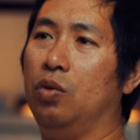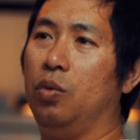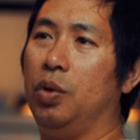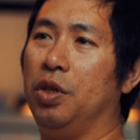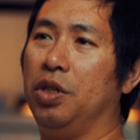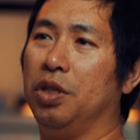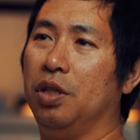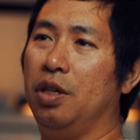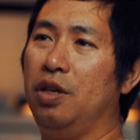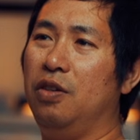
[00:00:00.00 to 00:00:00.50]

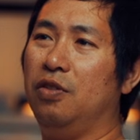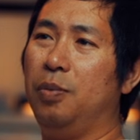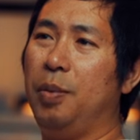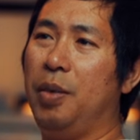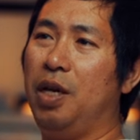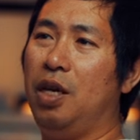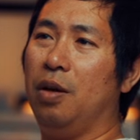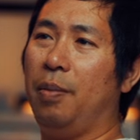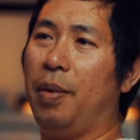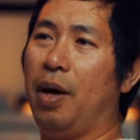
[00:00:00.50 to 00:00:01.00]
which leaves
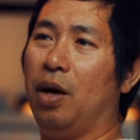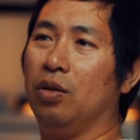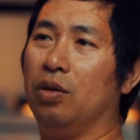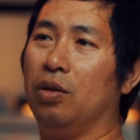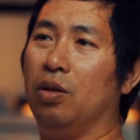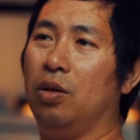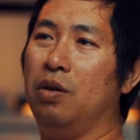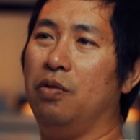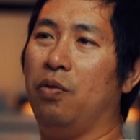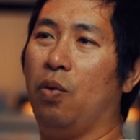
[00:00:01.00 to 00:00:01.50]
me about
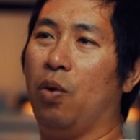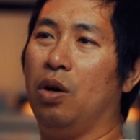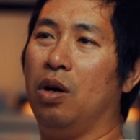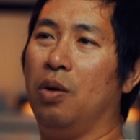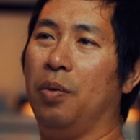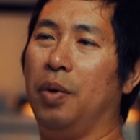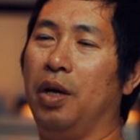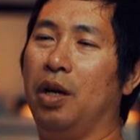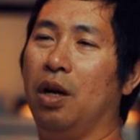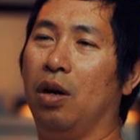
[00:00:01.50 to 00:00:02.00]
three thousand four
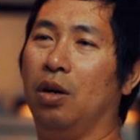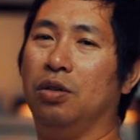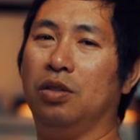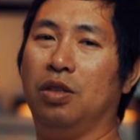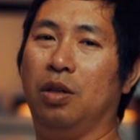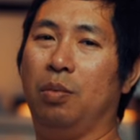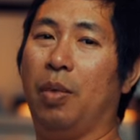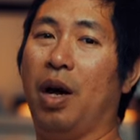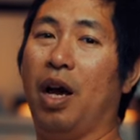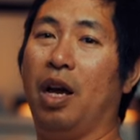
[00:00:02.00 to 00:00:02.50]
hundred
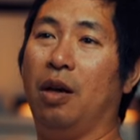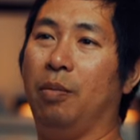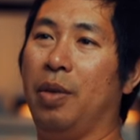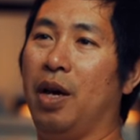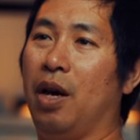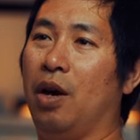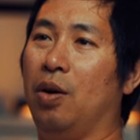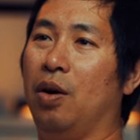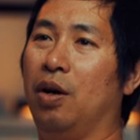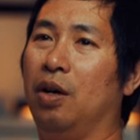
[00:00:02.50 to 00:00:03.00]
dollars in buying
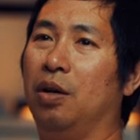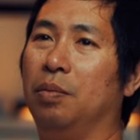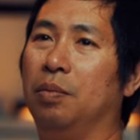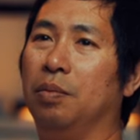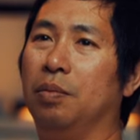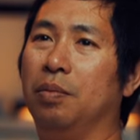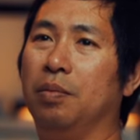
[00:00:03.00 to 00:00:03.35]
power.